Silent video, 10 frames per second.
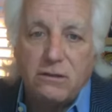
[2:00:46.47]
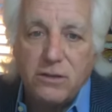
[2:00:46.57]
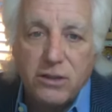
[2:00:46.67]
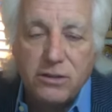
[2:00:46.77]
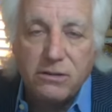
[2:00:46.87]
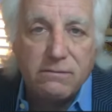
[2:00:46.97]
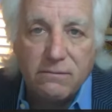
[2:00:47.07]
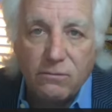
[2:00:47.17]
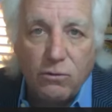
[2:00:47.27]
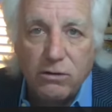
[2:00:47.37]
just
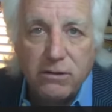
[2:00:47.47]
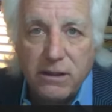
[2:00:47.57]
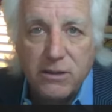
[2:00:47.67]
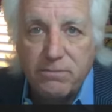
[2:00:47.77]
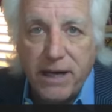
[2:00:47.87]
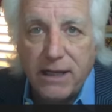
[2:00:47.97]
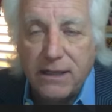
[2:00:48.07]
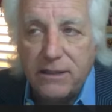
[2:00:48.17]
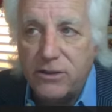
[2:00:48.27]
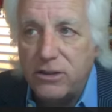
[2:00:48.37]
worthless
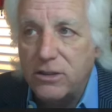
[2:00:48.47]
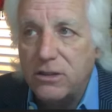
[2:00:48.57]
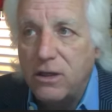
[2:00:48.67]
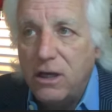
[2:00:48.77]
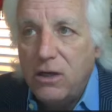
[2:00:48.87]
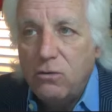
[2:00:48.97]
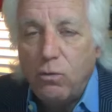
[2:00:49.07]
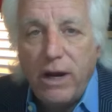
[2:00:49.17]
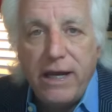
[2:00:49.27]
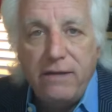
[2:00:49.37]
back. It's just
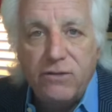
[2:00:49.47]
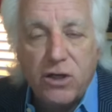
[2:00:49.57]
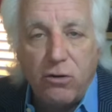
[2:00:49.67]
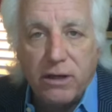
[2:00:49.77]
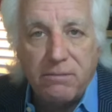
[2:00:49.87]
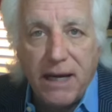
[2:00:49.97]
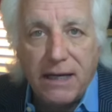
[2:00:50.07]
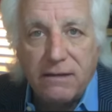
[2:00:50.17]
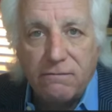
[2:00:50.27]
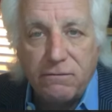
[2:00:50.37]
waves going
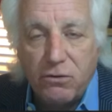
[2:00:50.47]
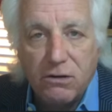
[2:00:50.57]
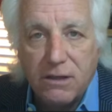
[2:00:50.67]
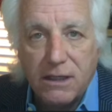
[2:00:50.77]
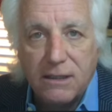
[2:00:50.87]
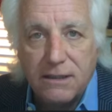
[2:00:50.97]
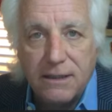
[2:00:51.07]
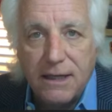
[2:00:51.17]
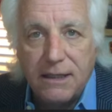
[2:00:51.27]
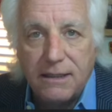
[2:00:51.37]
back and forth on a
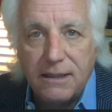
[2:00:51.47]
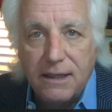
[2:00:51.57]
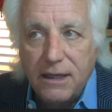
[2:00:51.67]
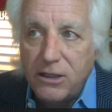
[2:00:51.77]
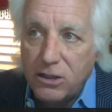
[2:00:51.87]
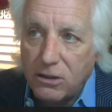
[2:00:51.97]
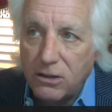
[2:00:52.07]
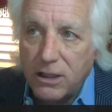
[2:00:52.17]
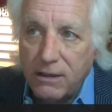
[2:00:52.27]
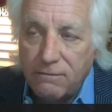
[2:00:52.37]
sand. You're
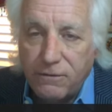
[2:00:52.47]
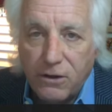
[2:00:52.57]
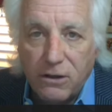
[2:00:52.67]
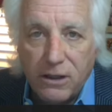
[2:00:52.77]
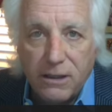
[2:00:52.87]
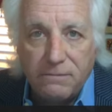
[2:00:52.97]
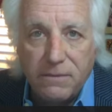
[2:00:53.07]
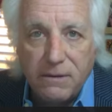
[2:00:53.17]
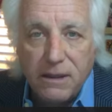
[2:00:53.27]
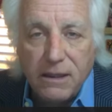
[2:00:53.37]
looking for
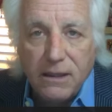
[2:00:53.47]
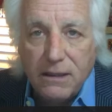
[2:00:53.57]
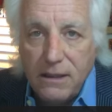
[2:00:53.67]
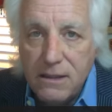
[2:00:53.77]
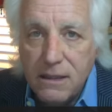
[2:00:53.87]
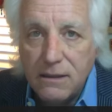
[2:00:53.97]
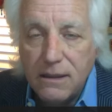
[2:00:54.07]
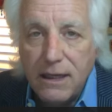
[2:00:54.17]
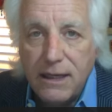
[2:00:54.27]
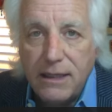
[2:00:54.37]
a
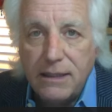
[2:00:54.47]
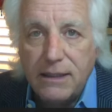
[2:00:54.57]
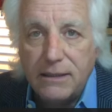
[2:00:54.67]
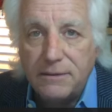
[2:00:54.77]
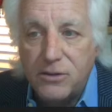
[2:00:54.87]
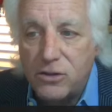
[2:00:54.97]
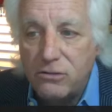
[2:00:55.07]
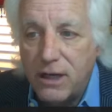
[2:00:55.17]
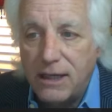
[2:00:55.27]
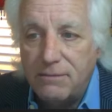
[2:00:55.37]

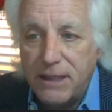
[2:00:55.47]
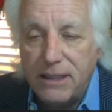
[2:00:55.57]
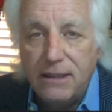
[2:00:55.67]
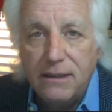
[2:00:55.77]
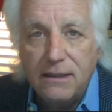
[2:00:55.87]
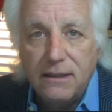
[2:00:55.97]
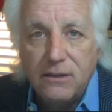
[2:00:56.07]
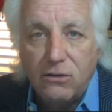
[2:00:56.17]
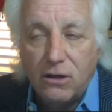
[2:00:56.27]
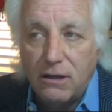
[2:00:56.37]
tsunami
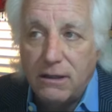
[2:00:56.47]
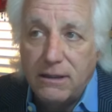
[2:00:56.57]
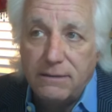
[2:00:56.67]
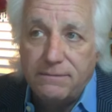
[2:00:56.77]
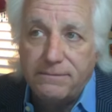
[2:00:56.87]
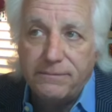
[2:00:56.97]
or a,